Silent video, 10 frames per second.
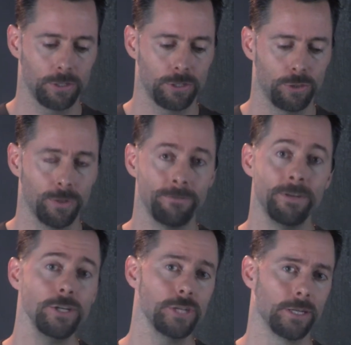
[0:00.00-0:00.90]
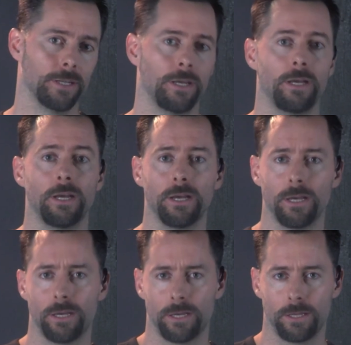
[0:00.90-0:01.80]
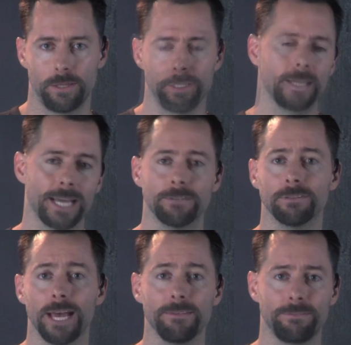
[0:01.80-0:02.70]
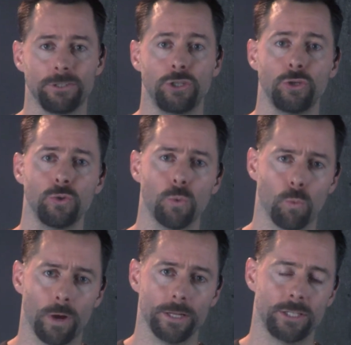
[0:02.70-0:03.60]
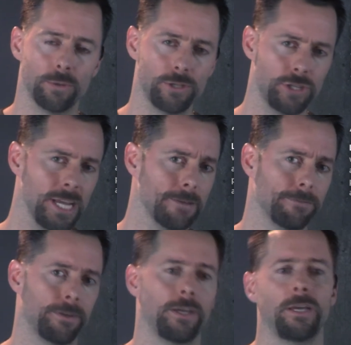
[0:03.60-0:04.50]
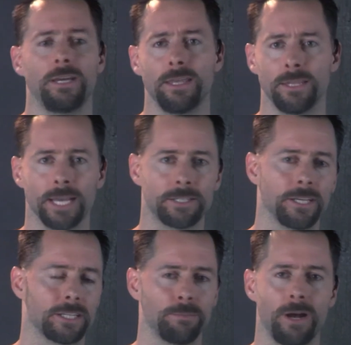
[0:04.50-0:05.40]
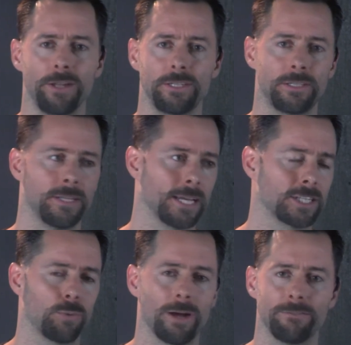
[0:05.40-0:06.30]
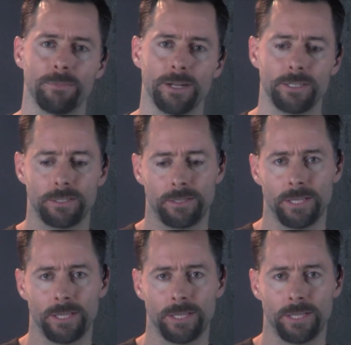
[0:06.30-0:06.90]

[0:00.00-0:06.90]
to envision the kind of life you want to achieve in the next 6 months, the next 12 months,